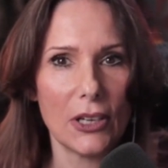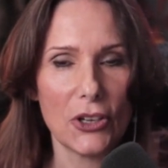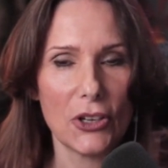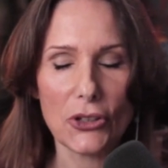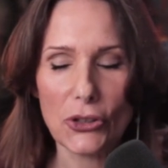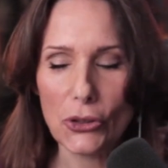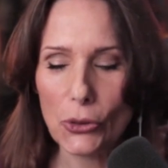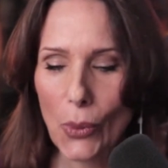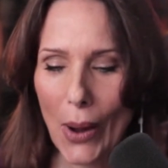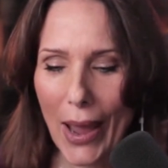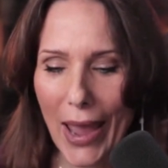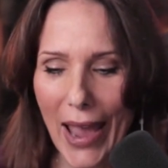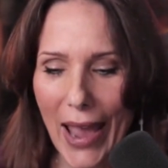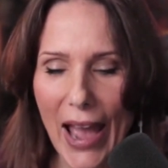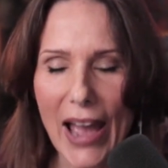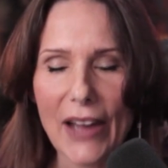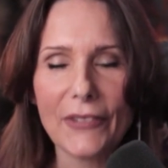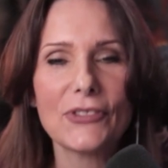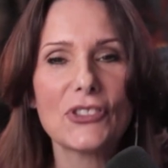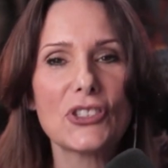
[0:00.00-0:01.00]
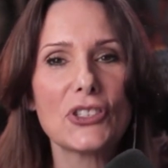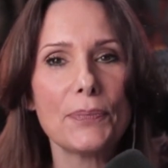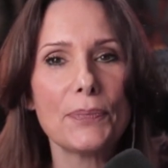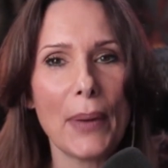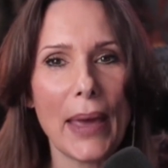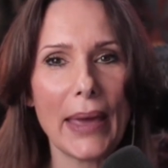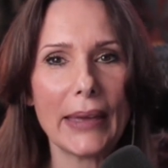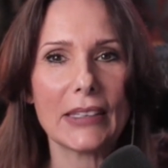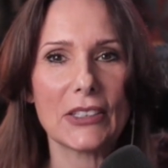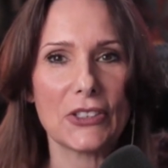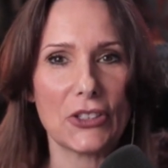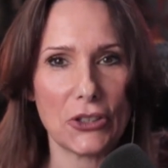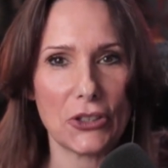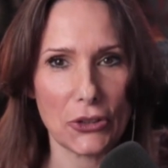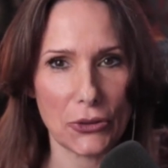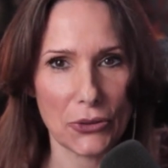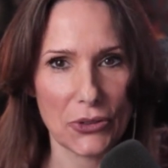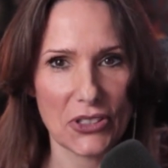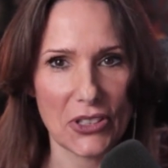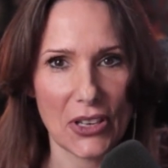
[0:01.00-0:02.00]
You have to pay it to
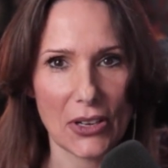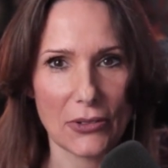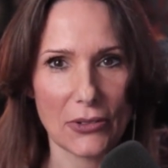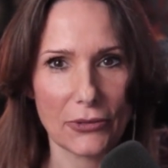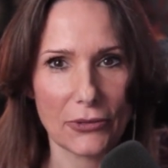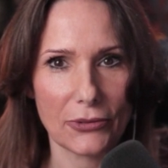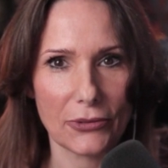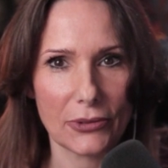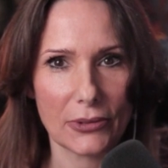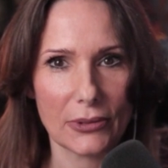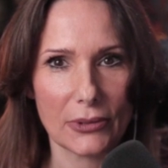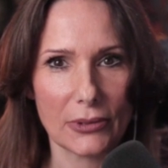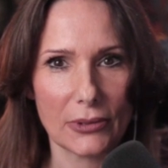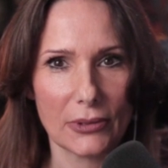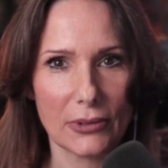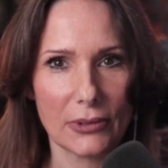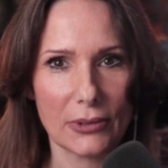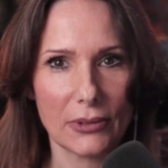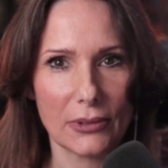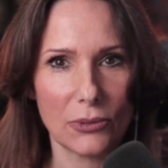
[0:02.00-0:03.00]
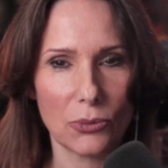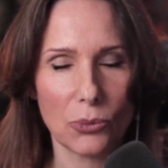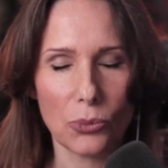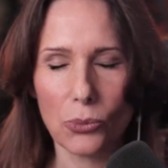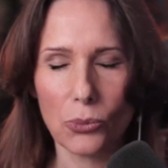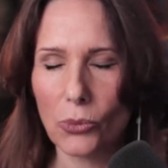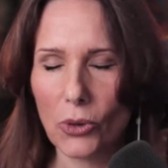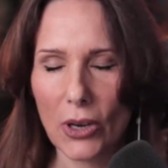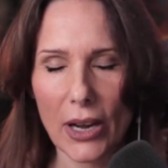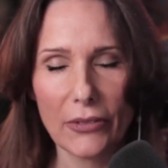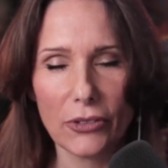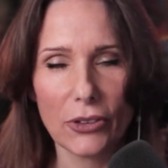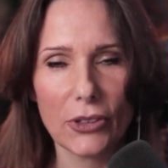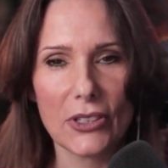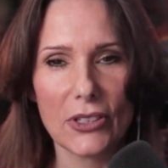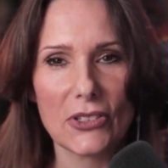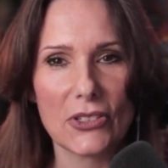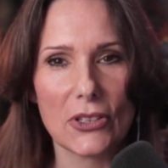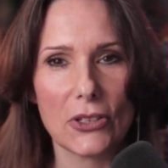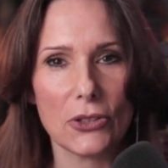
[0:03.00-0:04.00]
yourself, whatever it
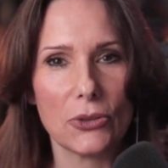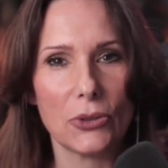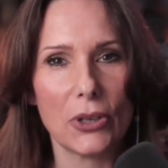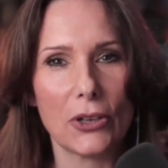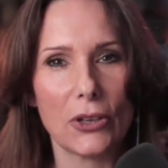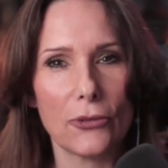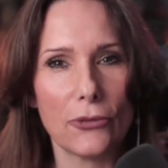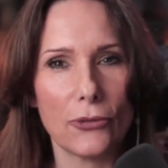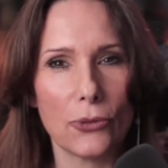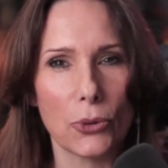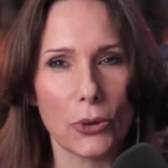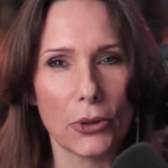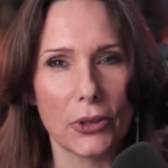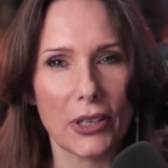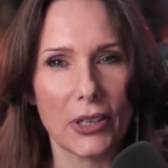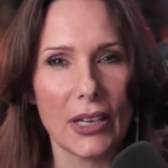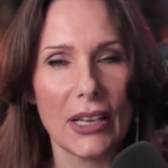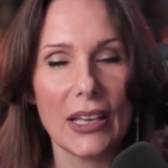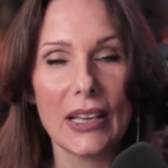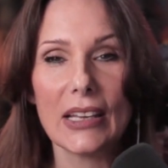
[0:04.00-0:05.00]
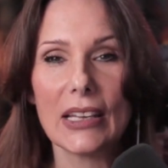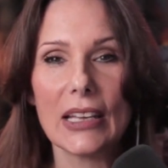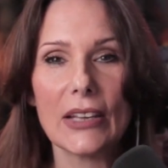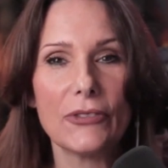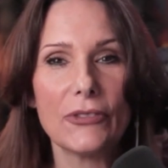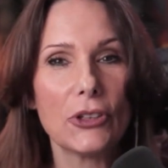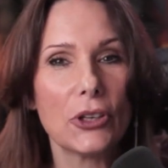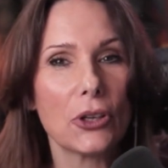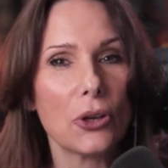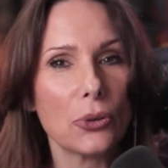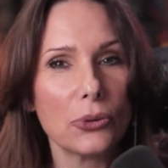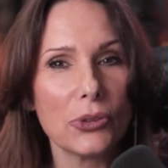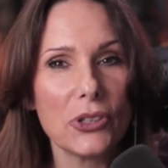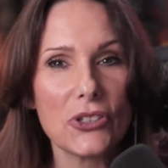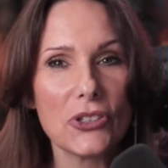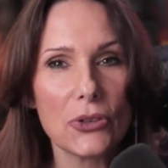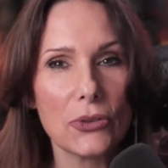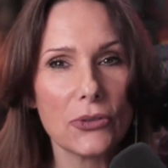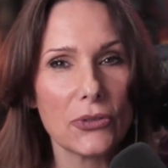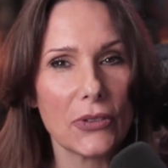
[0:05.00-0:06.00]
is that you can afford. If you can only
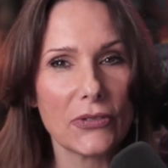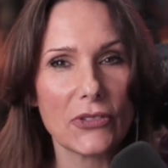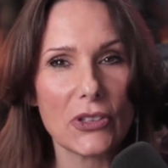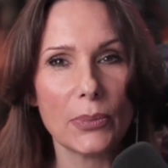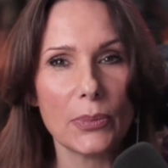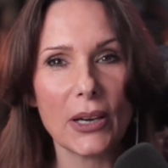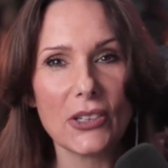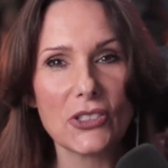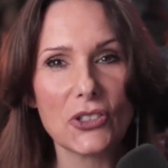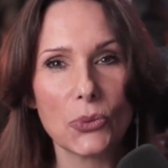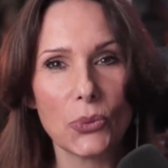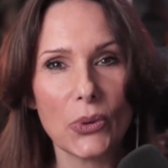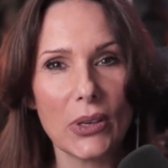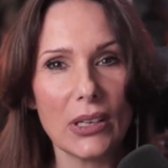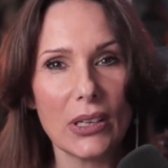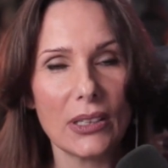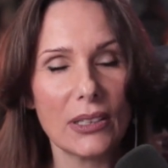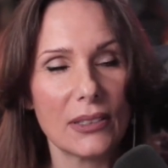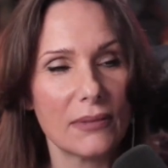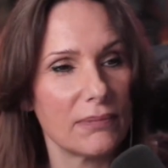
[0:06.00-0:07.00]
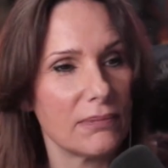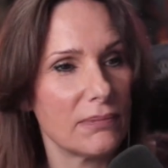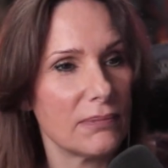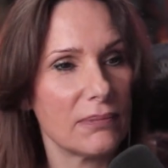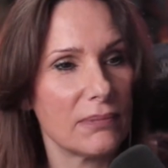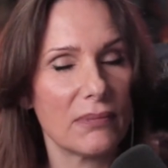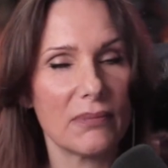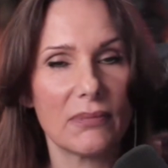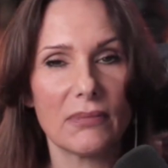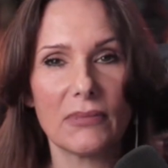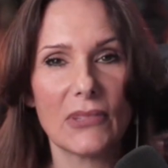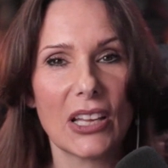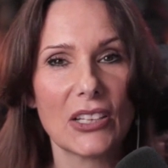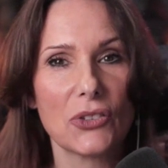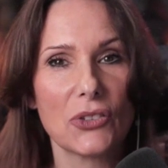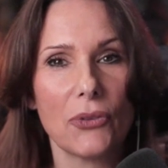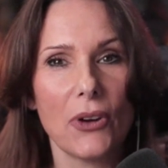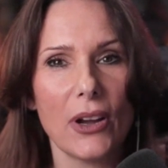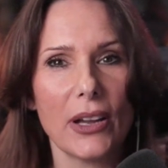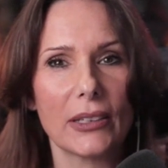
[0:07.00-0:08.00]
do fifty bucks a week, that's
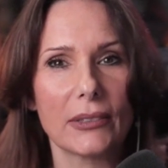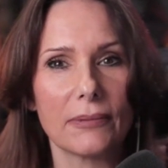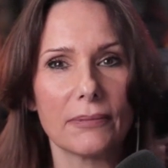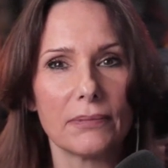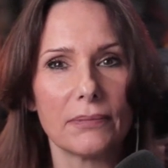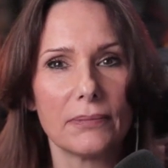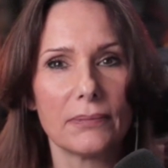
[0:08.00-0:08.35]
fine.